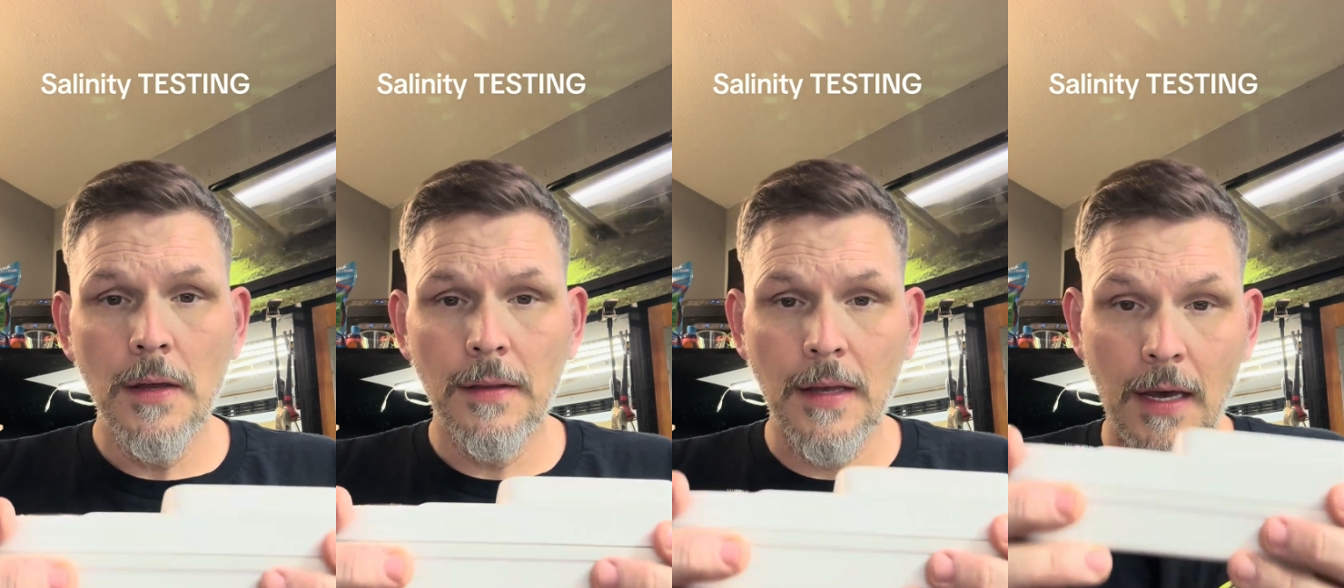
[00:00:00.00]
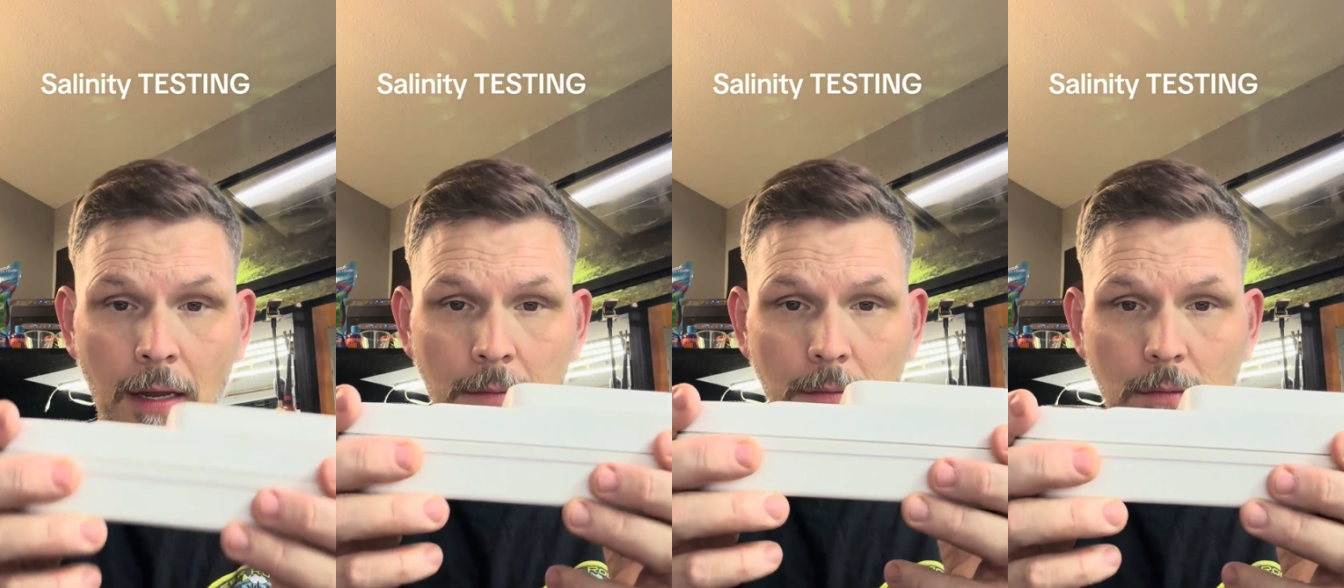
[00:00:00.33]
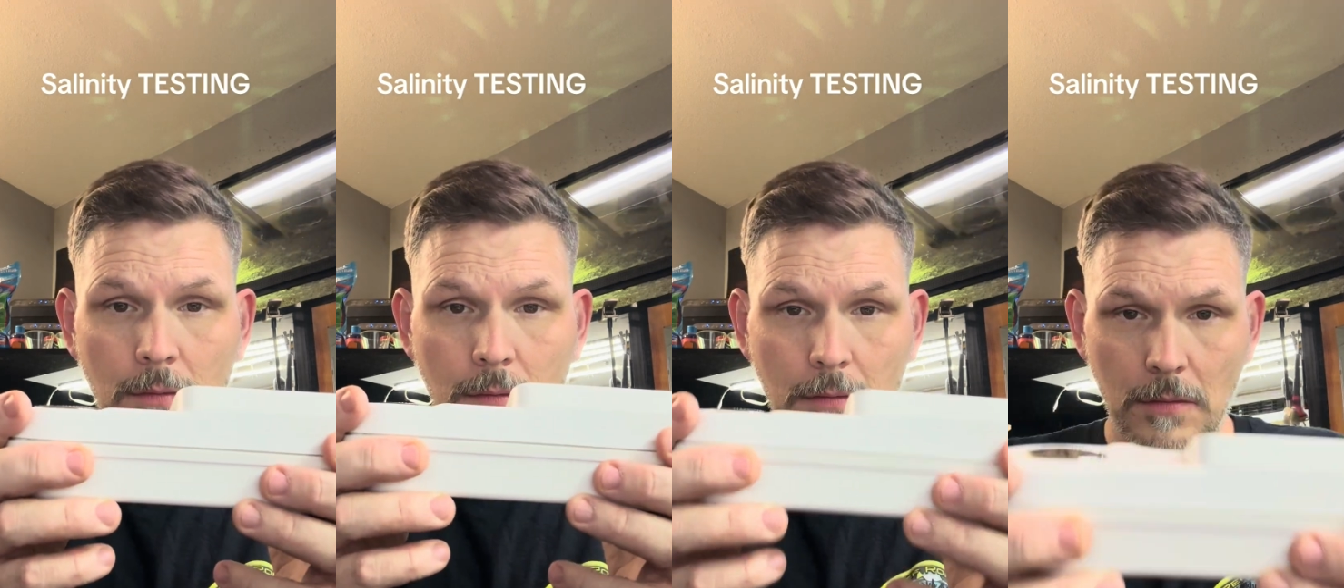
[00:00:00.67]
than
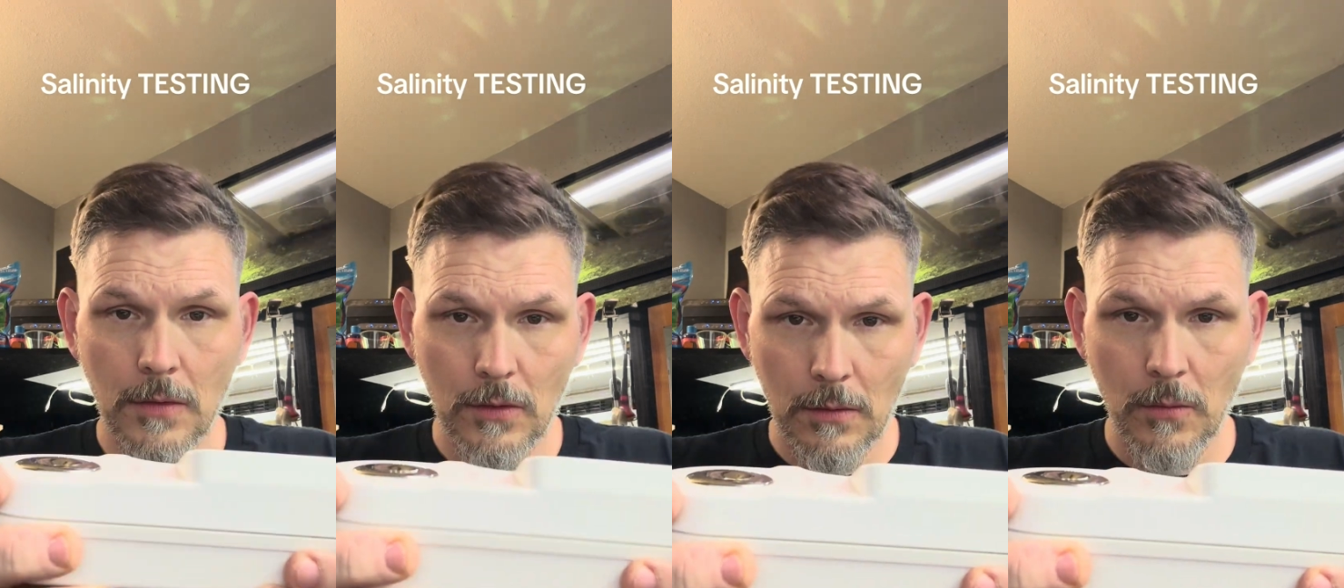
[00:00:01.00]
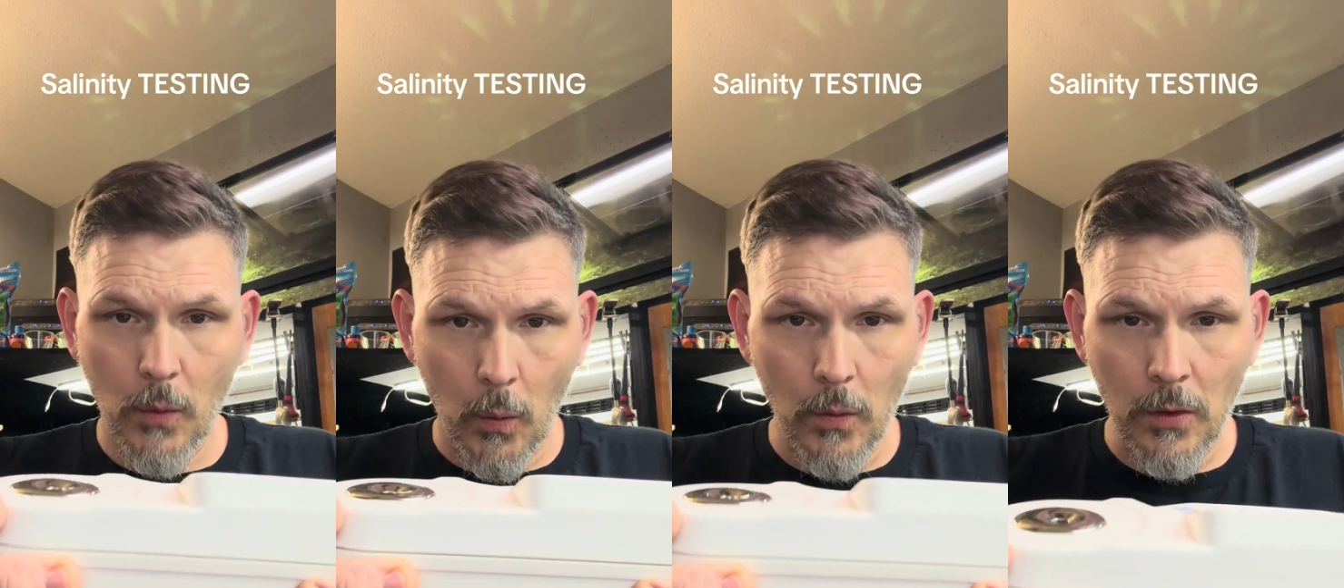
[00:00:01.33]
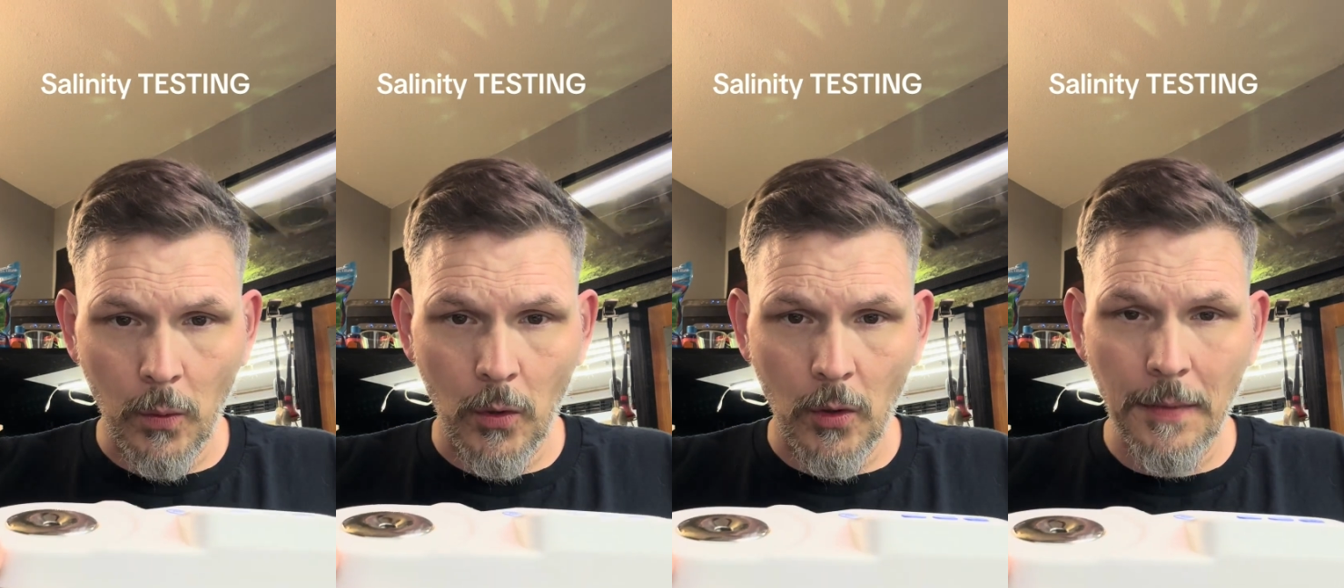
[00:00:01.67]
the
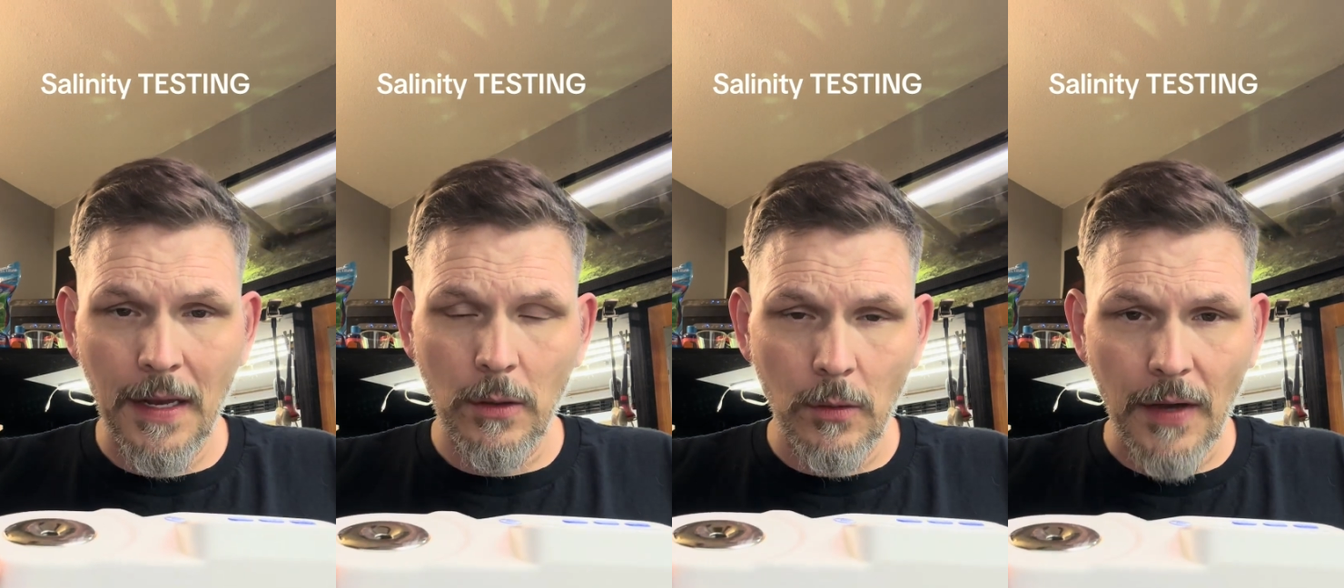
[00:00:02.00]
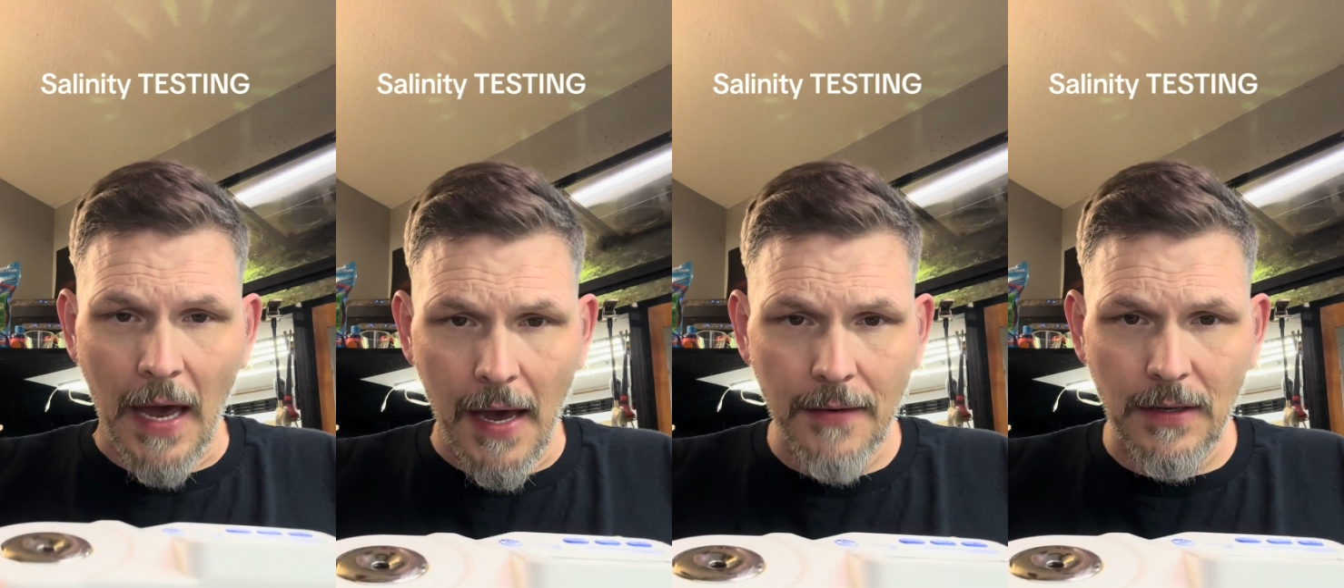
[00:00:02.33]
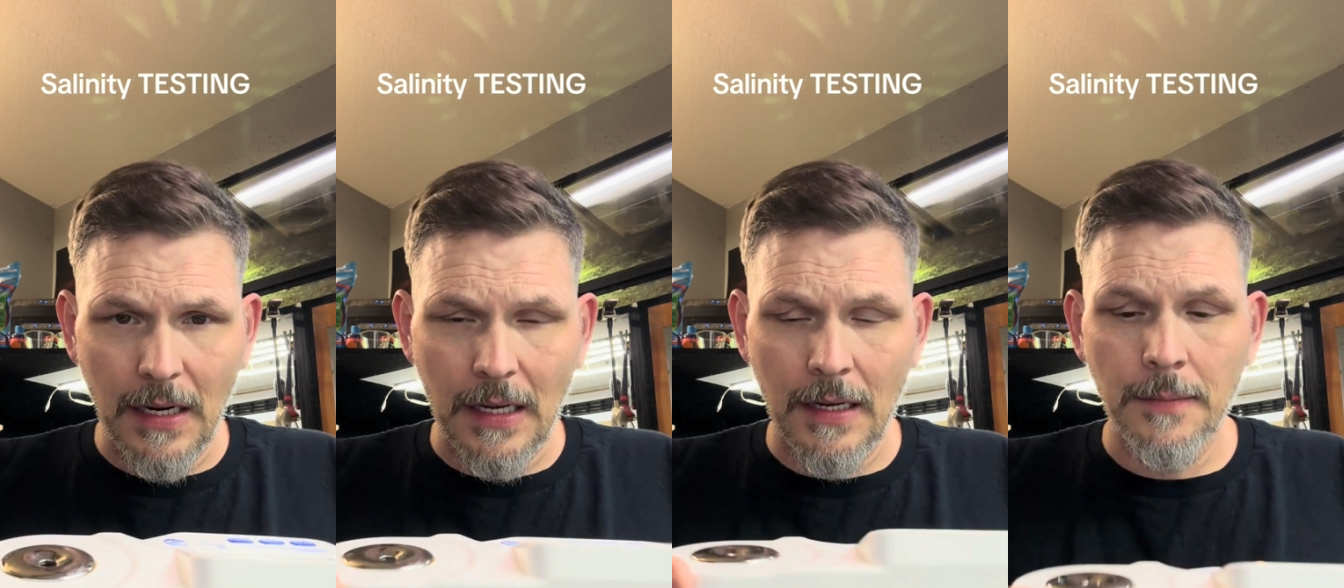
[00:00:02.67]
room that you have it
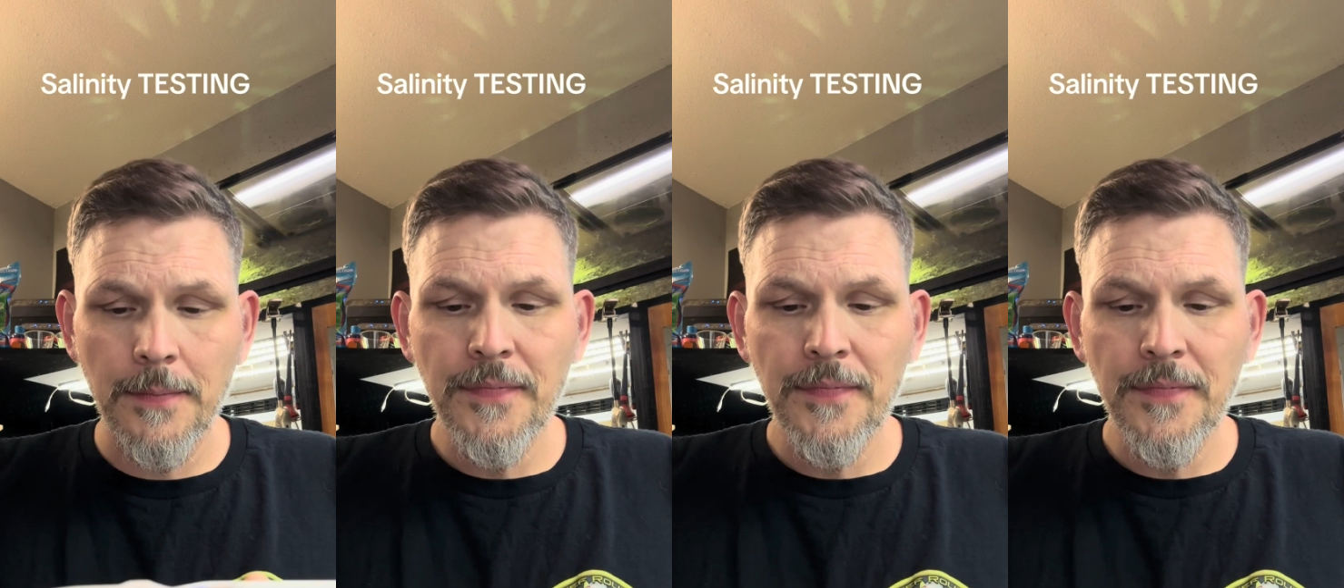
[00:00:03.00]
in.